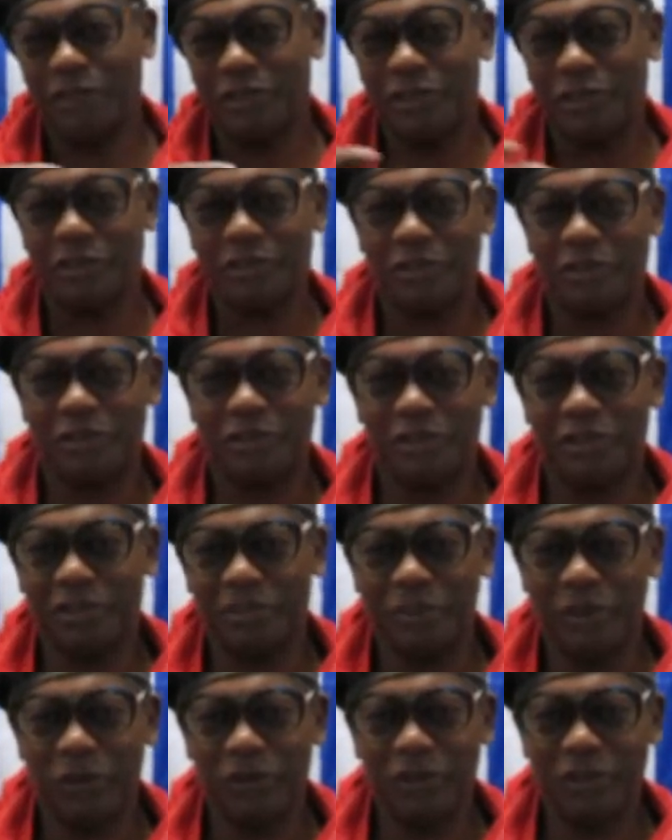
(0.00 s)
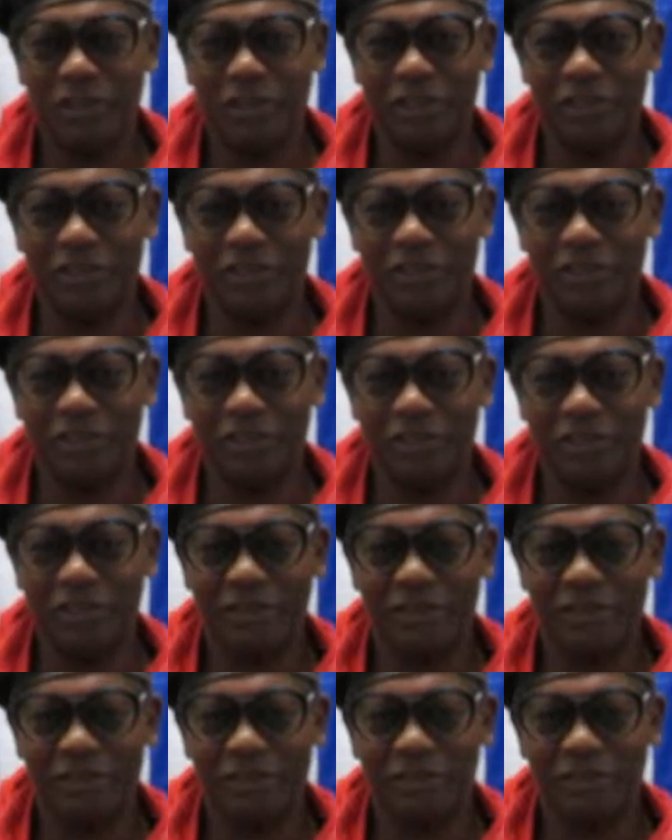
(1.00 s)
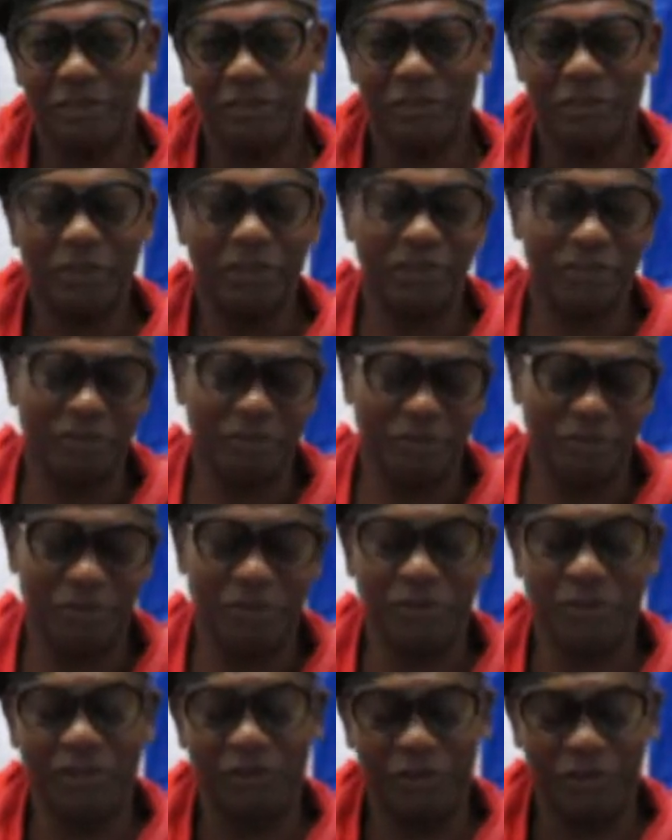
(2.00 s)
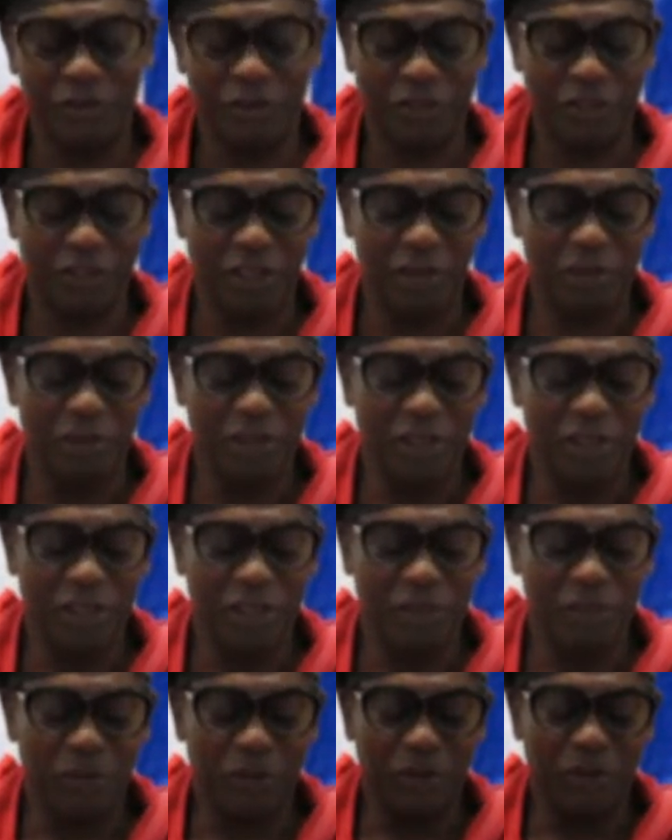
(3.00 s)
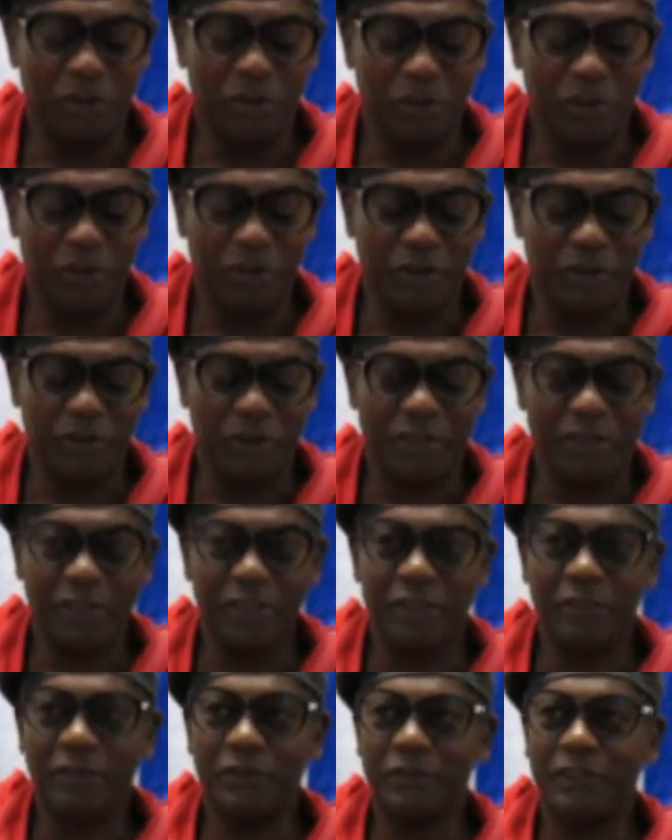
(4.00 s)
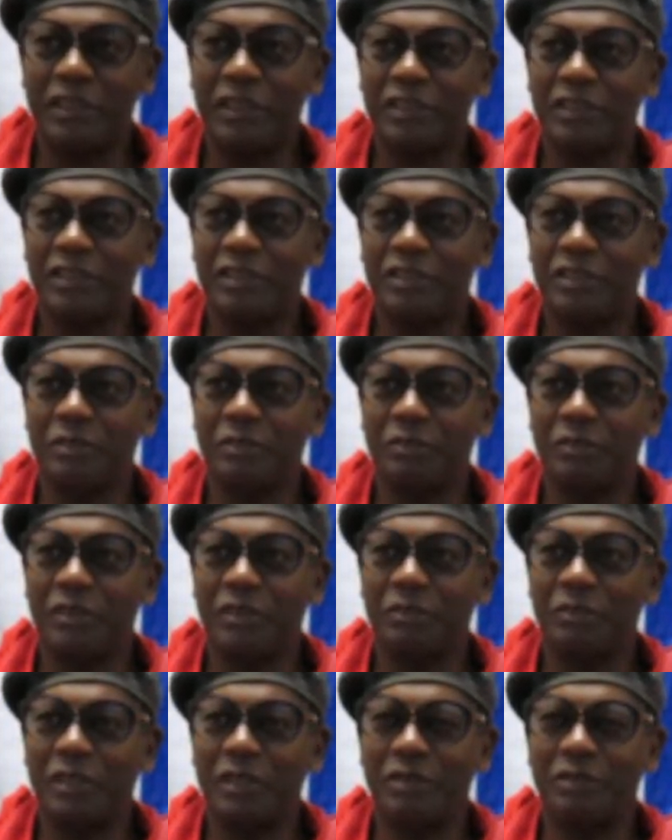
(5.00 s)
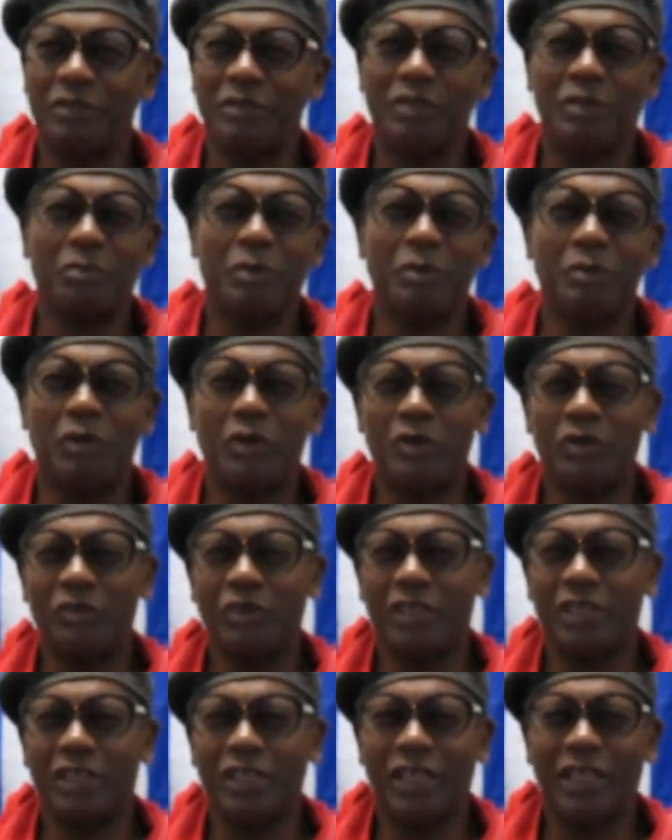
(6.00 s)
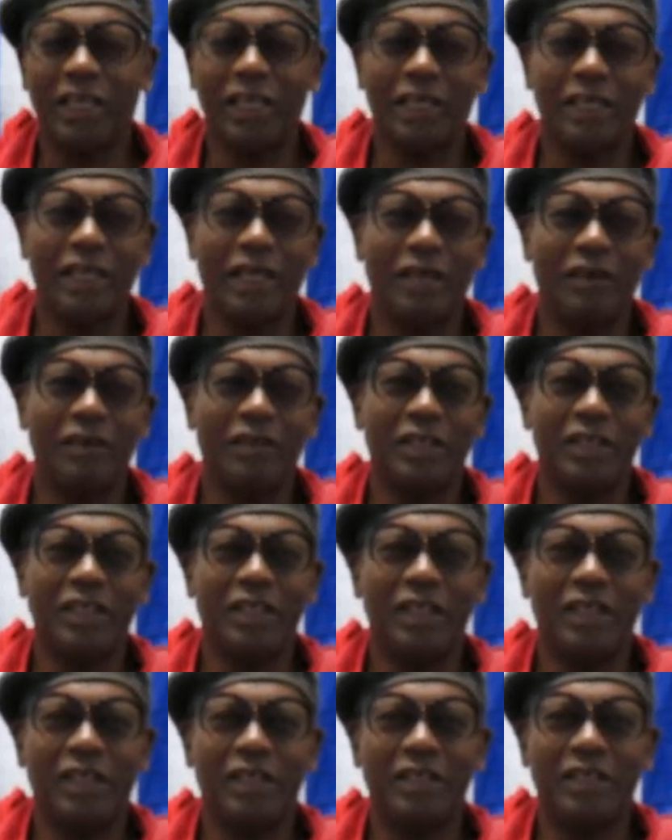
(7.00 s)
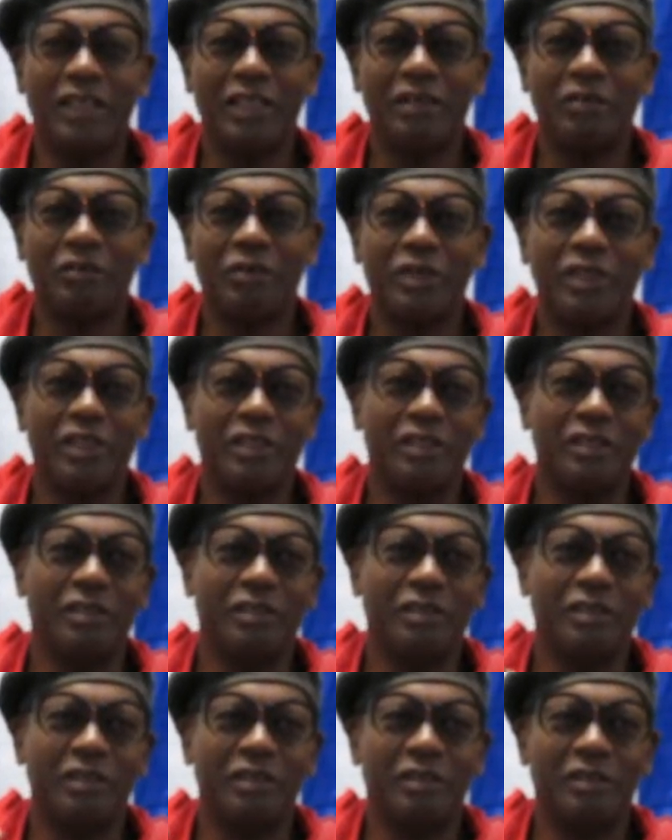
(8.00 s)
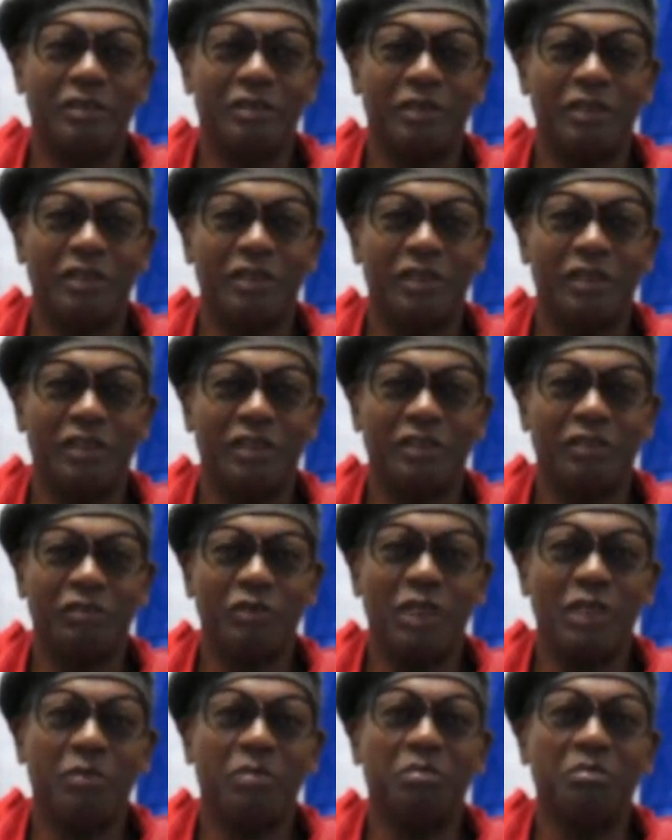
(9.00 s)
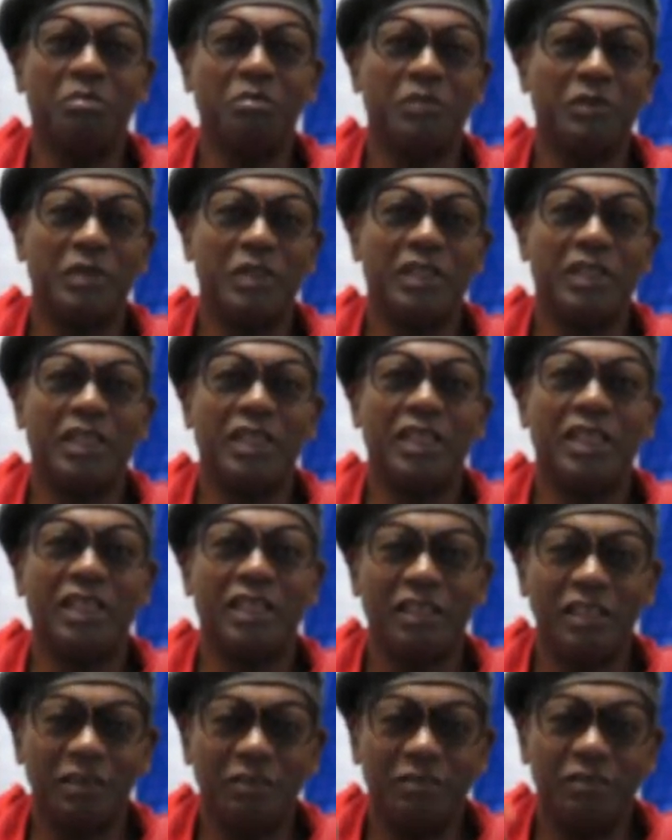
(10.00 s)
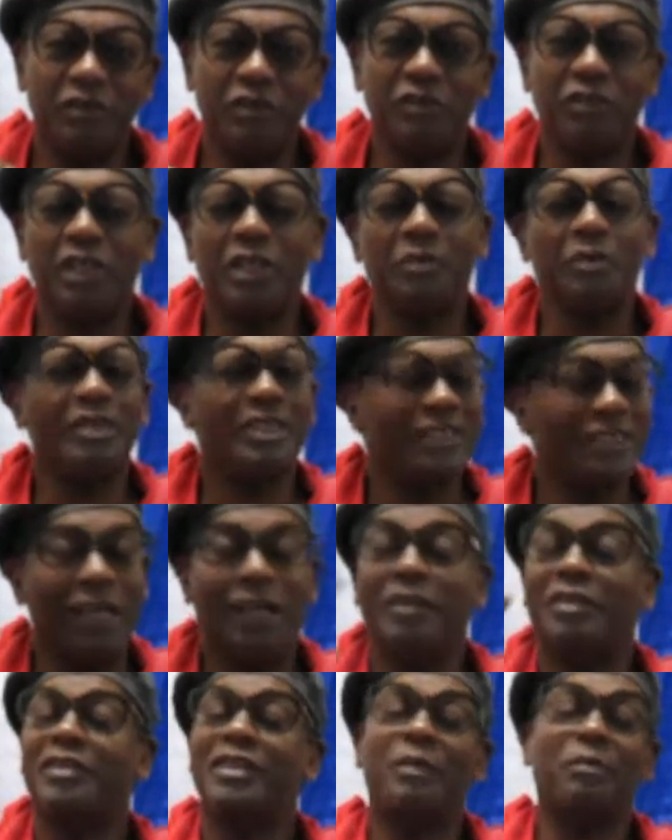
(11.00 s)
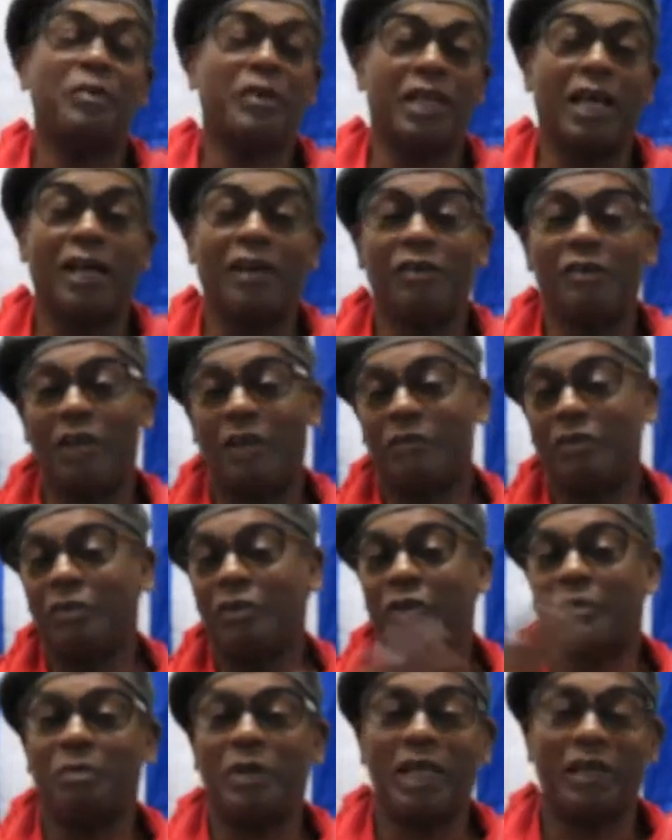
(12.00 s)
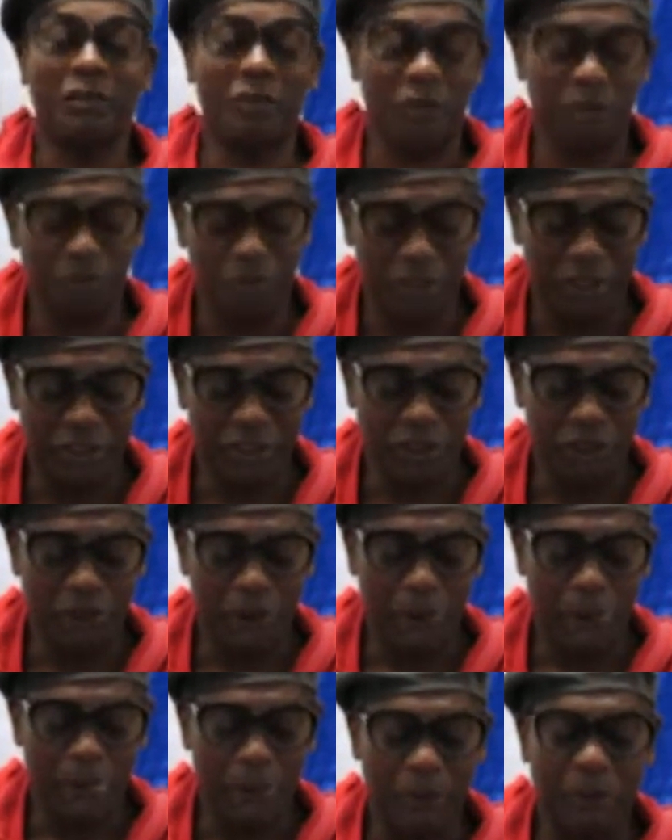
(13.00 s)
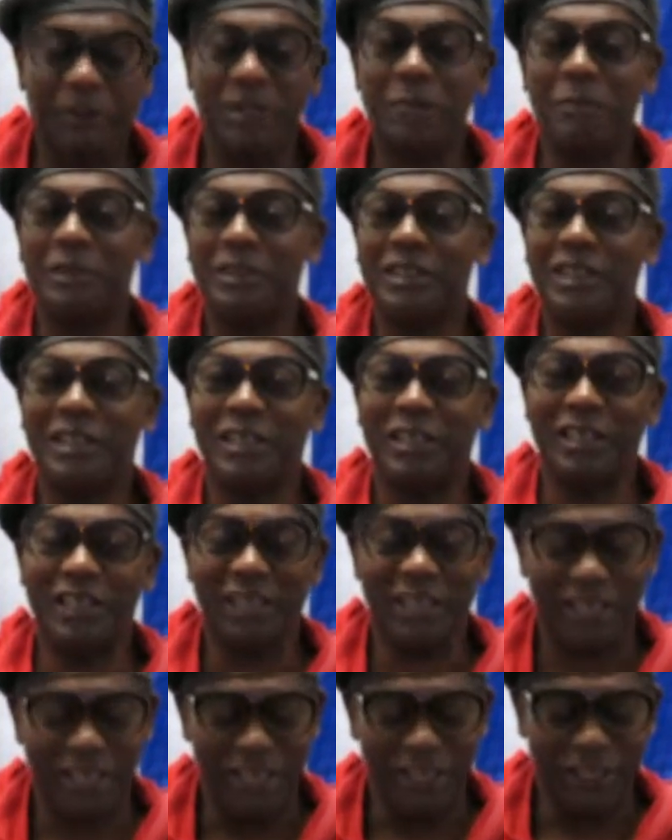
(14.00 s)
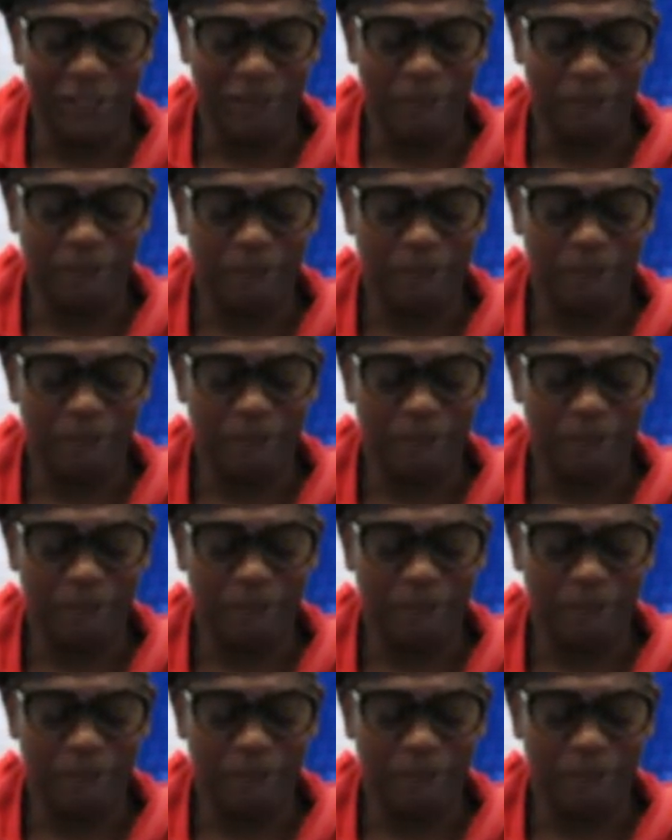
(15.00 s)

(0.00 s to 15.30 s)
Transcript: this this, this posting. This is. Uh, You'll have to look it up, but but I think the things something, something like he was talking about Martin Luther King and how uh, he didn't really that the, the dream he lived the dream of something. I don't know. I have to look back on it myself. But let me say it again. I like it.